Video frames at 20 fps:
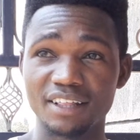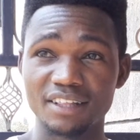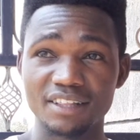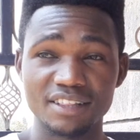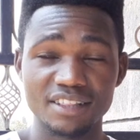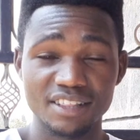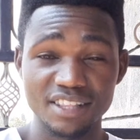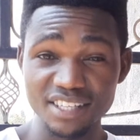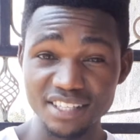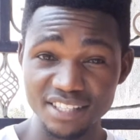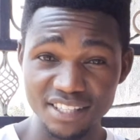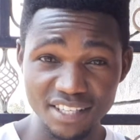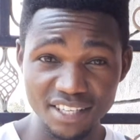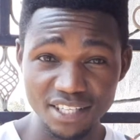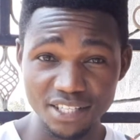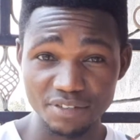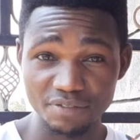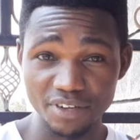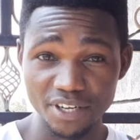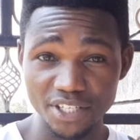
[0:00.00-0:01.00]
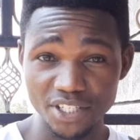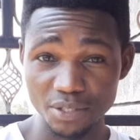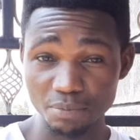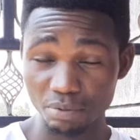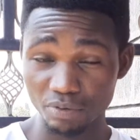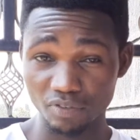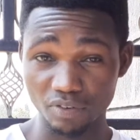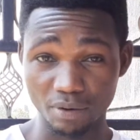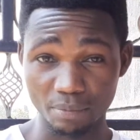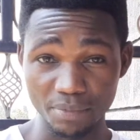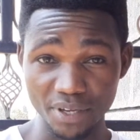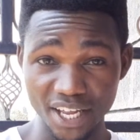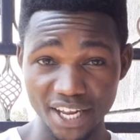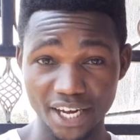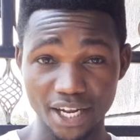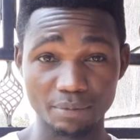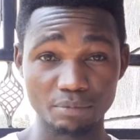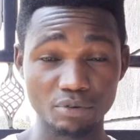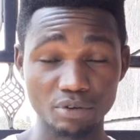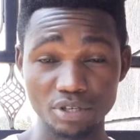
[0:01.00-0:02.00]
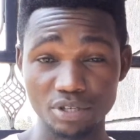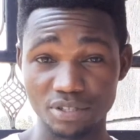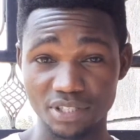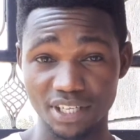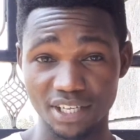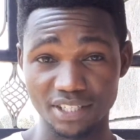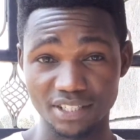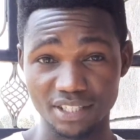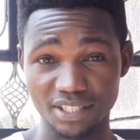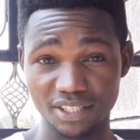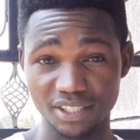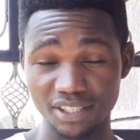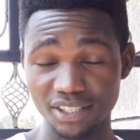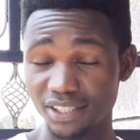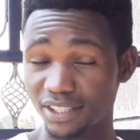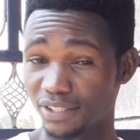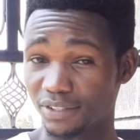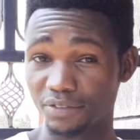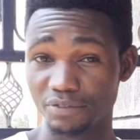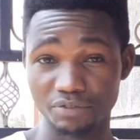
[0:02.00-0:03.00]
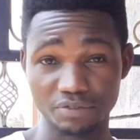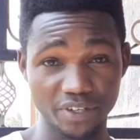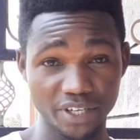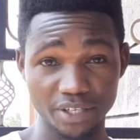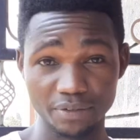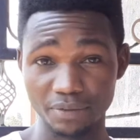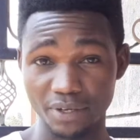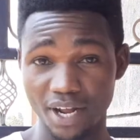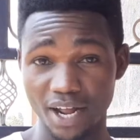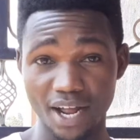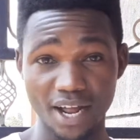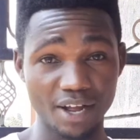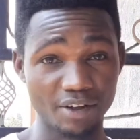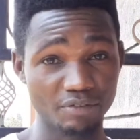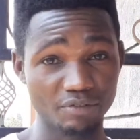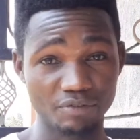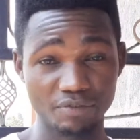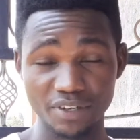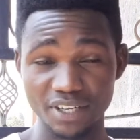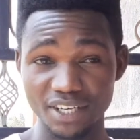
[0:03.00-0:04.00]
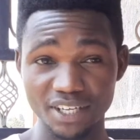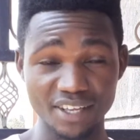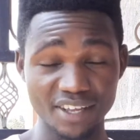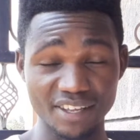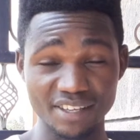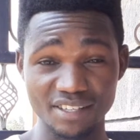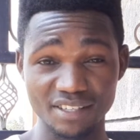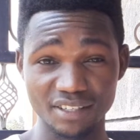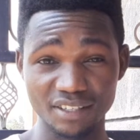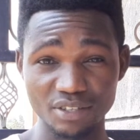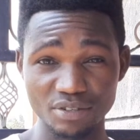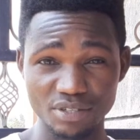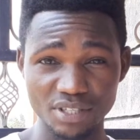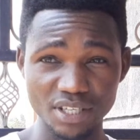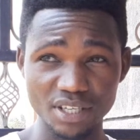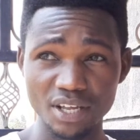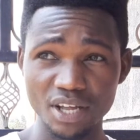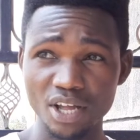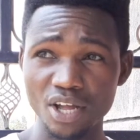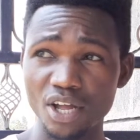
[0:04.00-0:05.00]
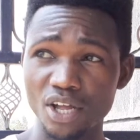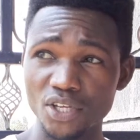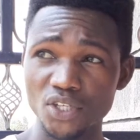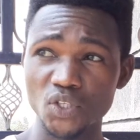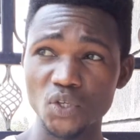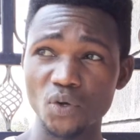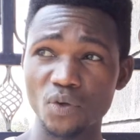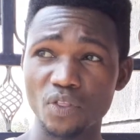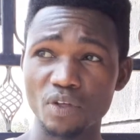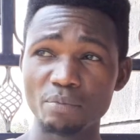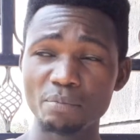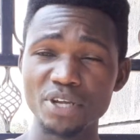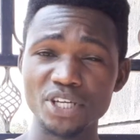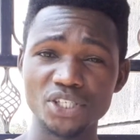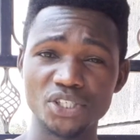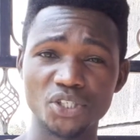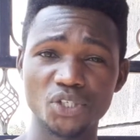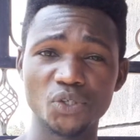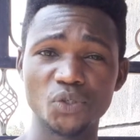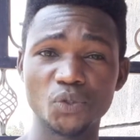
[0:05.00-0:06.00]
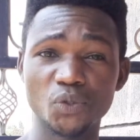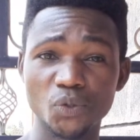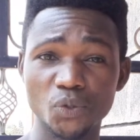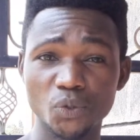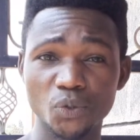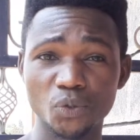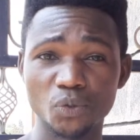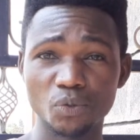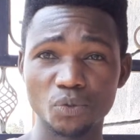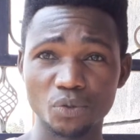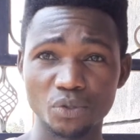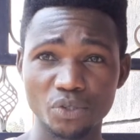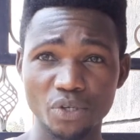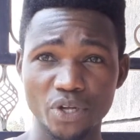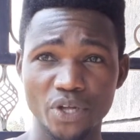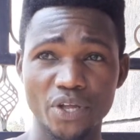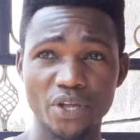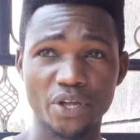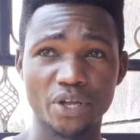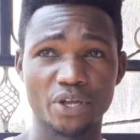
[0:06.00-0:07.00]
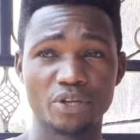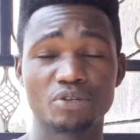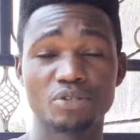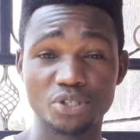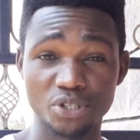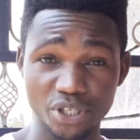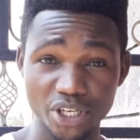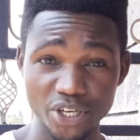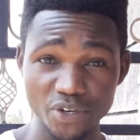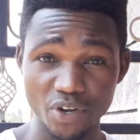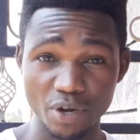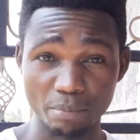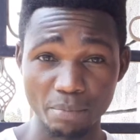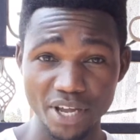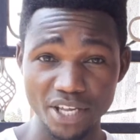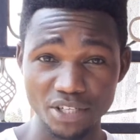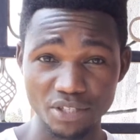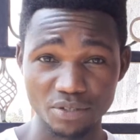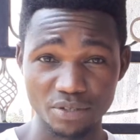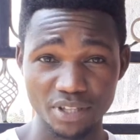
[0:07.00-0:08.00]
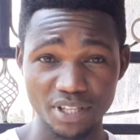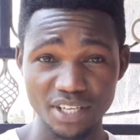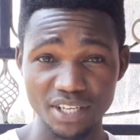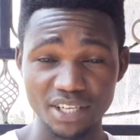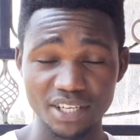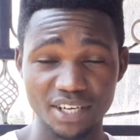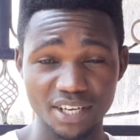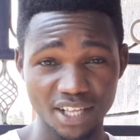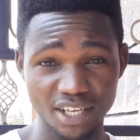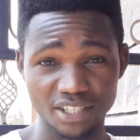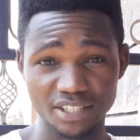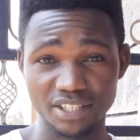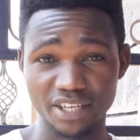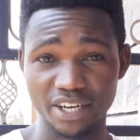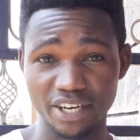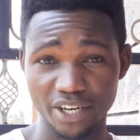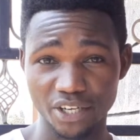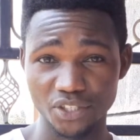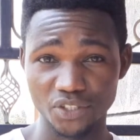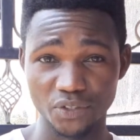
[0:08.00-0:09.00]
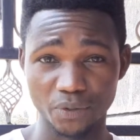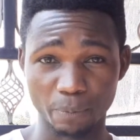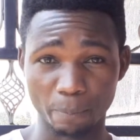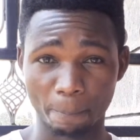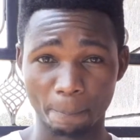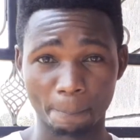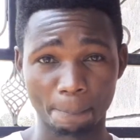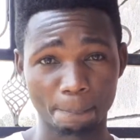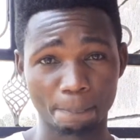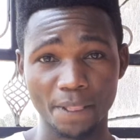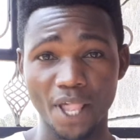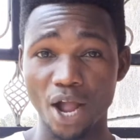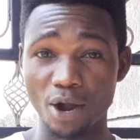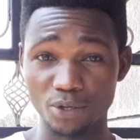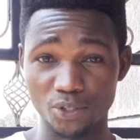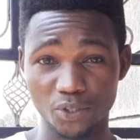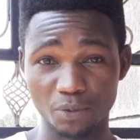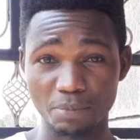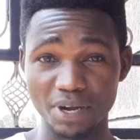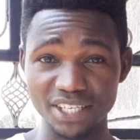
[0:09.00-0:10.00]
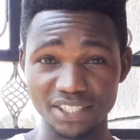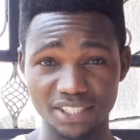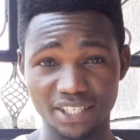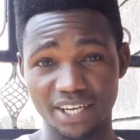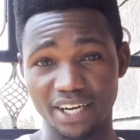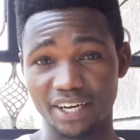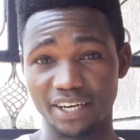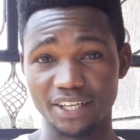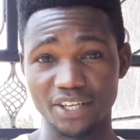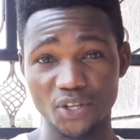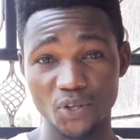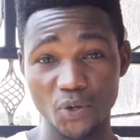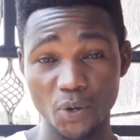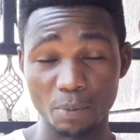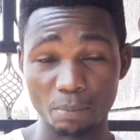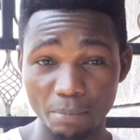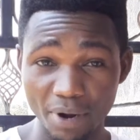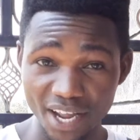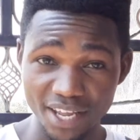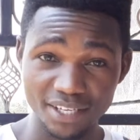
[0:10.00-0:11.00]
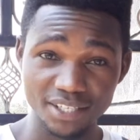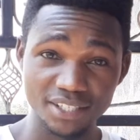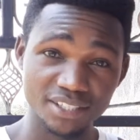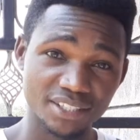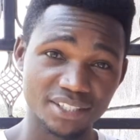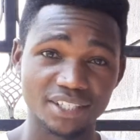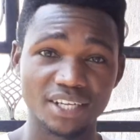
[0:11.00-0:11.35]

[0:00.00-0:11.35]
This thing is very simple for me, and I'm going to succeed it very easily. You see, so the moment you train your mind to think in that direction, automatically your mind